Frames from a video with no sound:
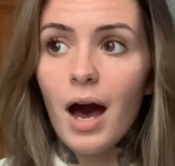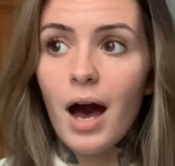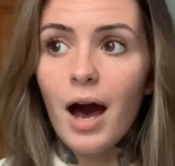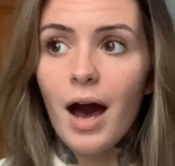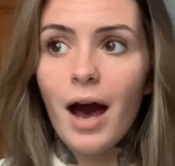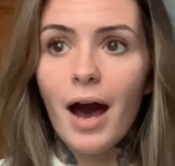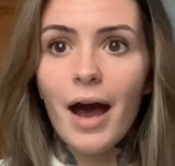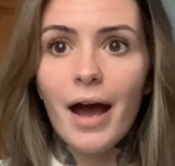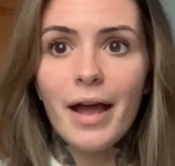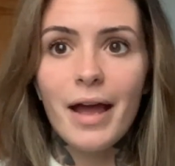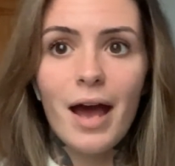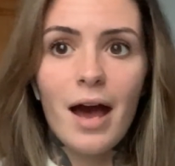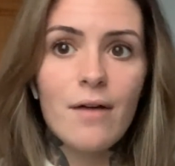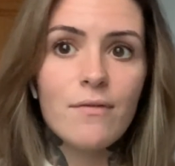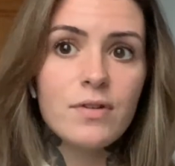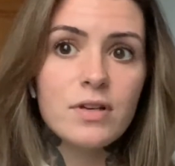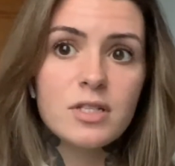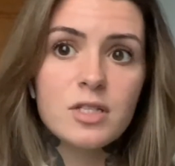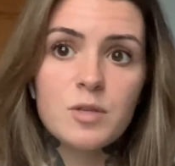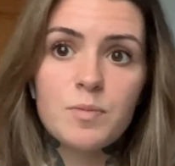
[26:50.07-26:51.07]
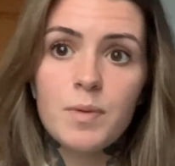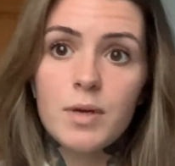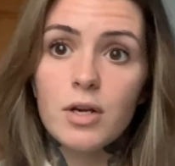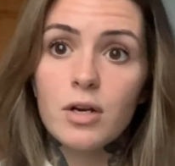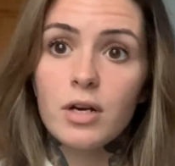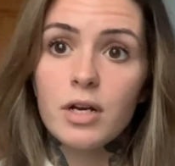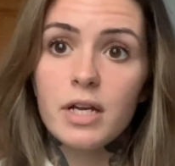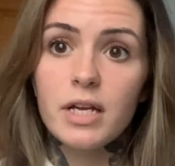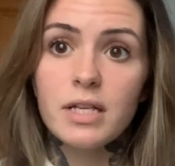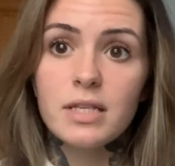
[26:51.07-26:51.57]
I have
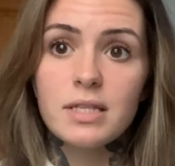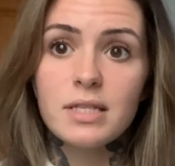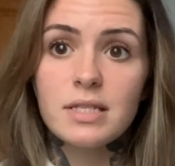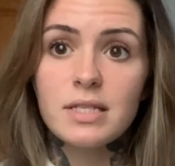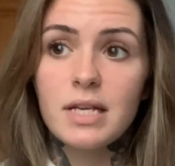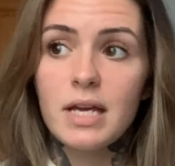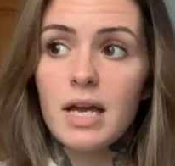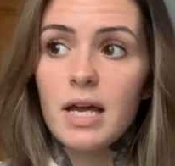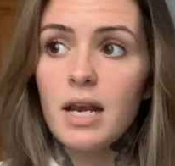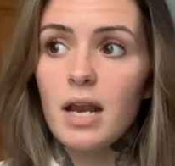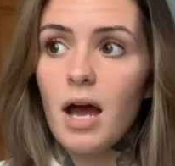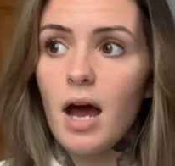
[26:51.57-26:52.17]
experienced it.